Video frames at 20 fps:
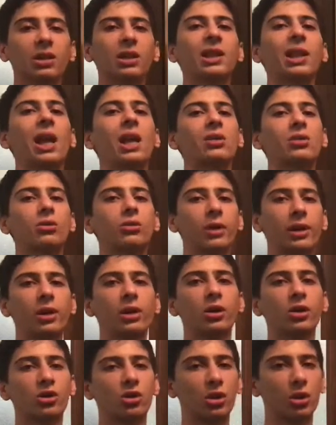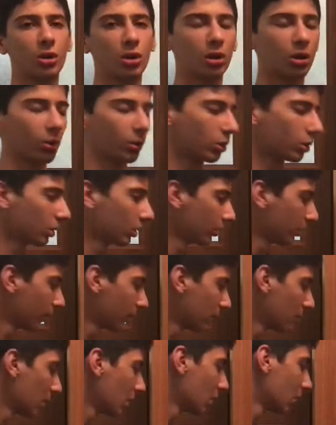another recursion code.
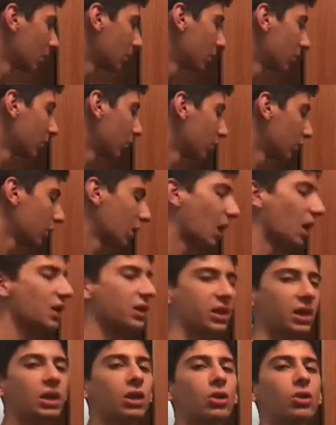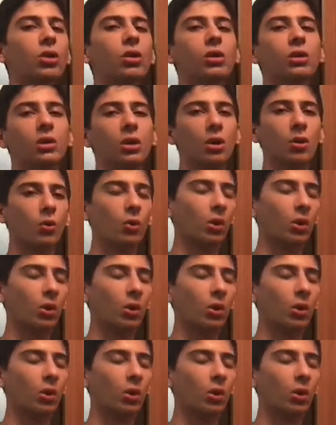I think you all know